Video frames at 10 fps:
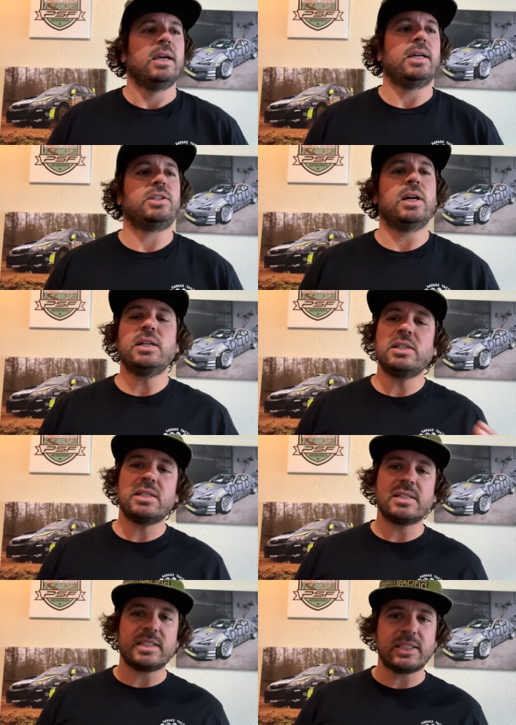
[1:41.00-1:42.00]
it
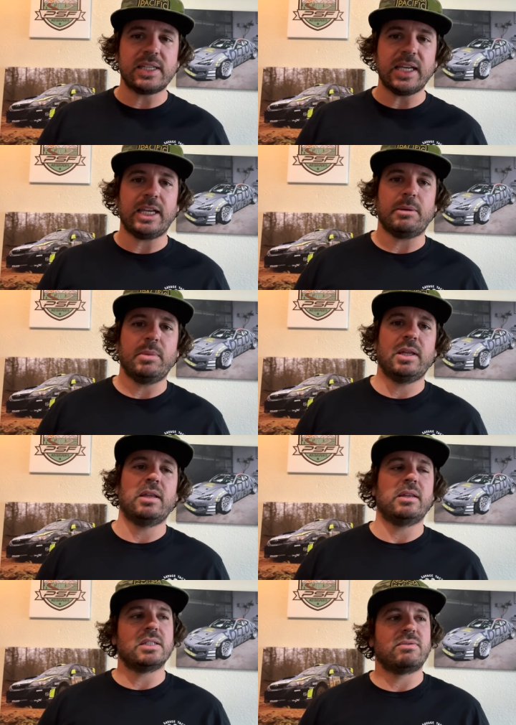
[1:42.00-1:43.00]
does seem
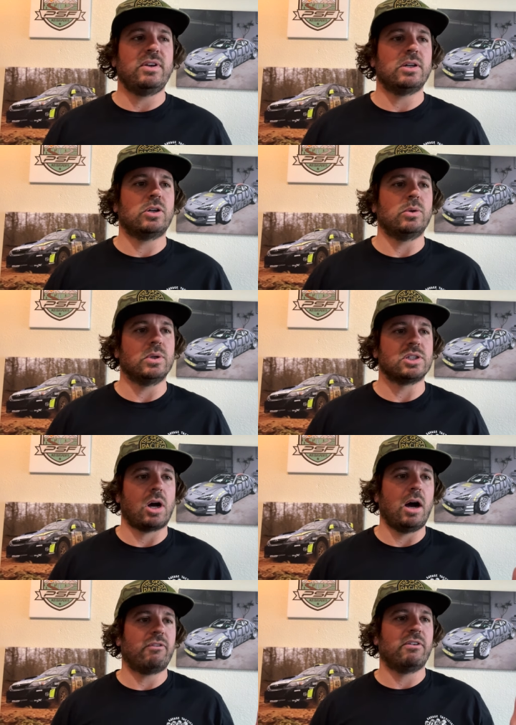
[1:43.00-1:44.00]
that this vehicle was
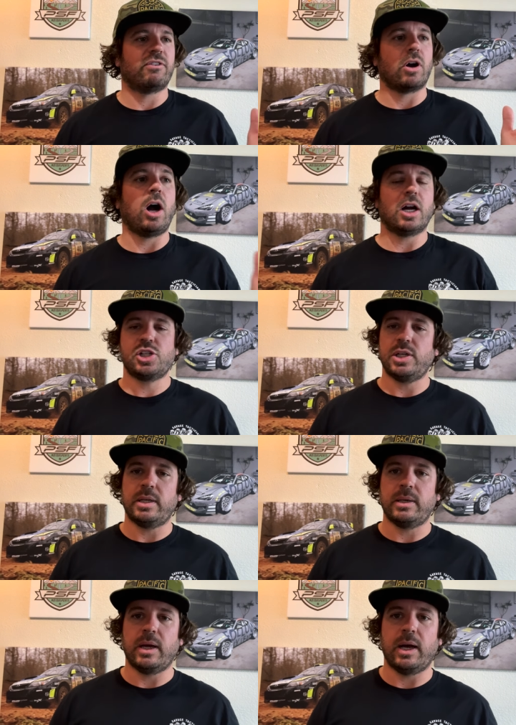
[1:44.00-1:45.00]
offered for
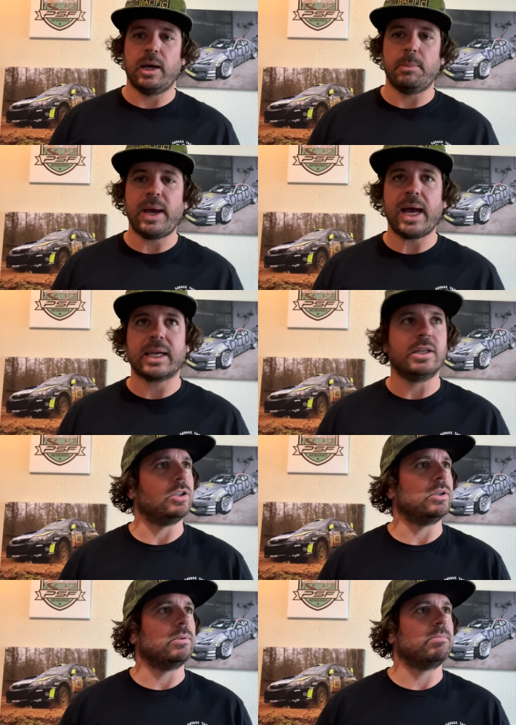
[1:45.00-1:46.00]
auction uh, back
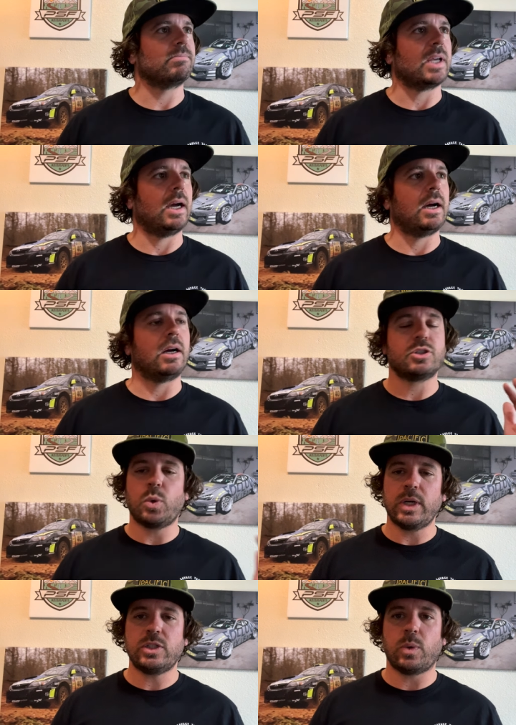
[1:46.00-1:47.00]
in uh,
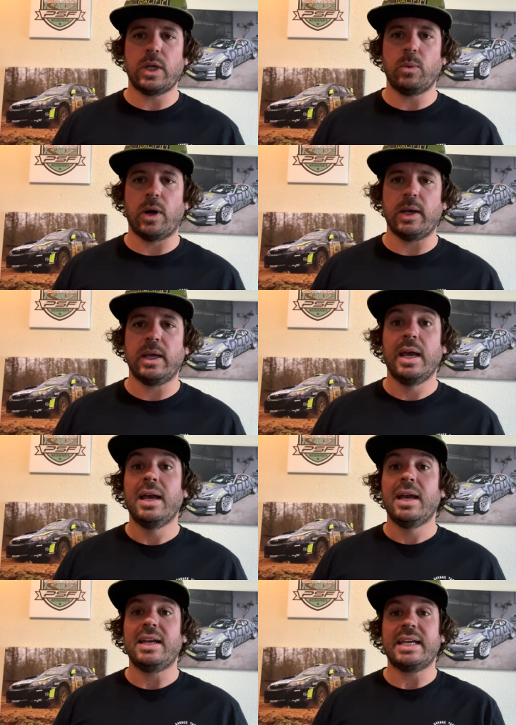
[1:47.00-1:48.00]
2021
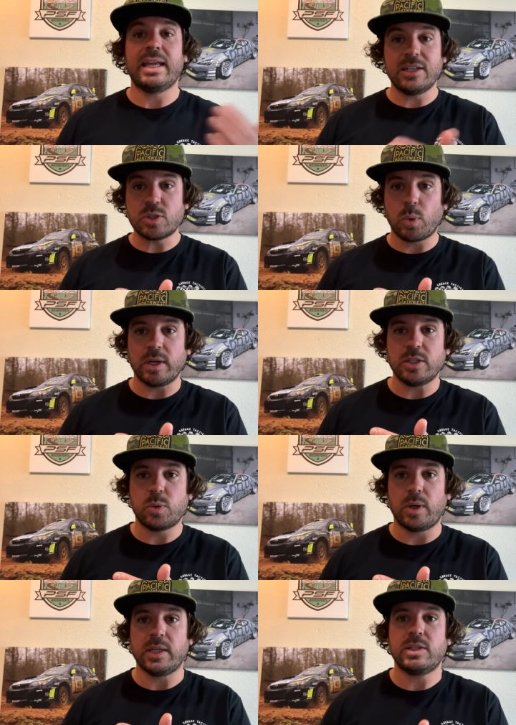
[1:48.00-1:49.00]
and again in
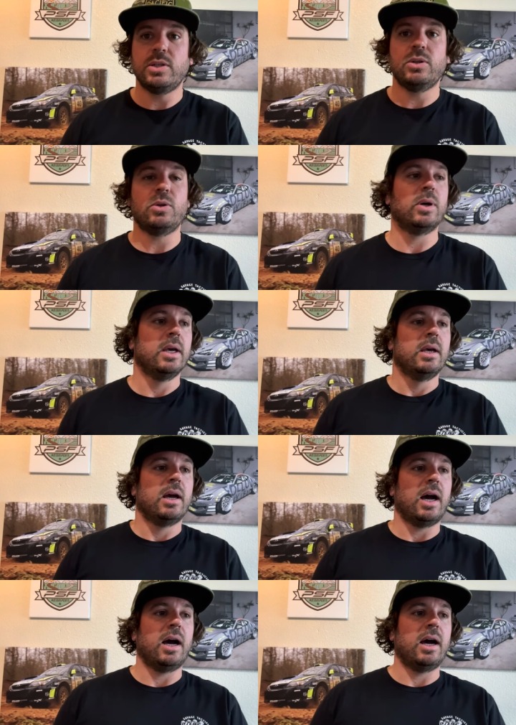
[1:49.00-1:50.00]
2022
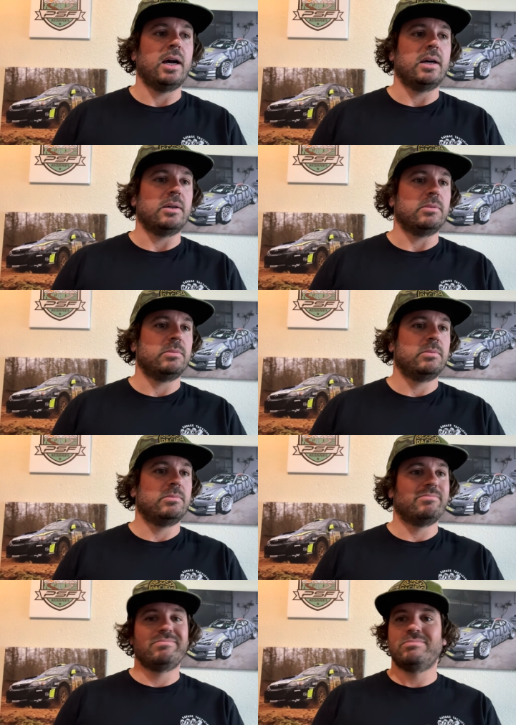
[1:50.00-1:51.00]
uh,
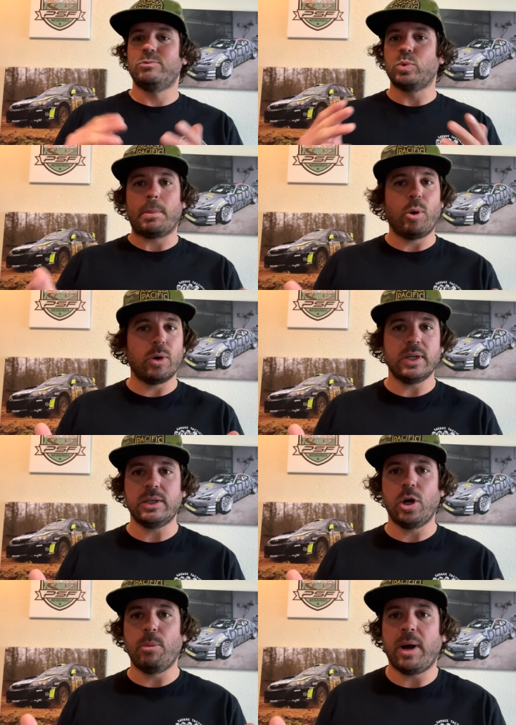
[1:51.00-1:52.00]
reported
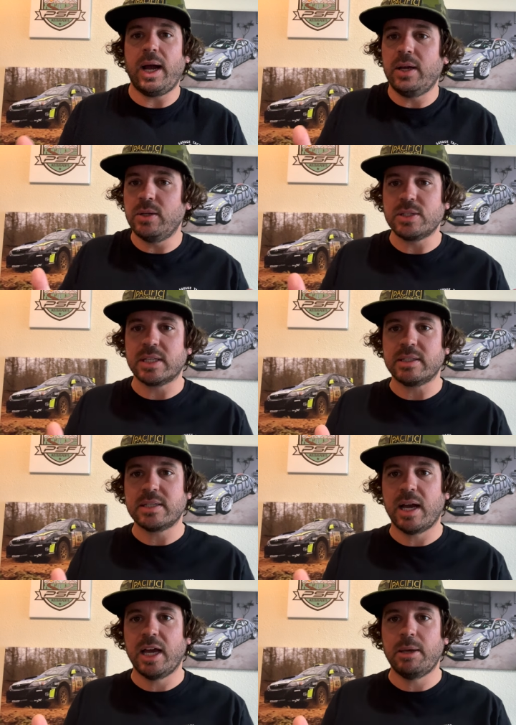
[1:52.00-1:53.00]
no miles at the
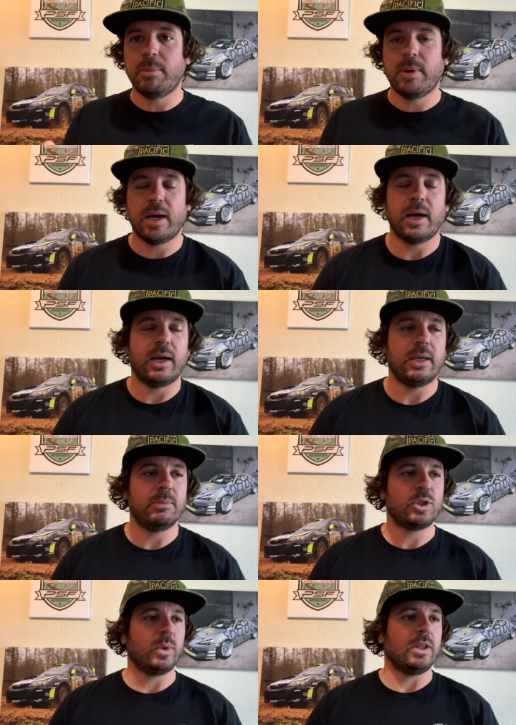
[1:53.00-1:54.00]
time uh, in
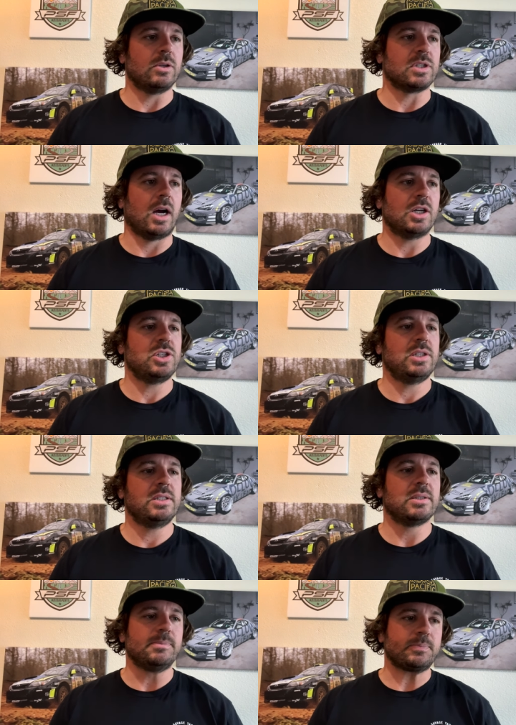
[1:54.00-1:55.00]
between those auctions.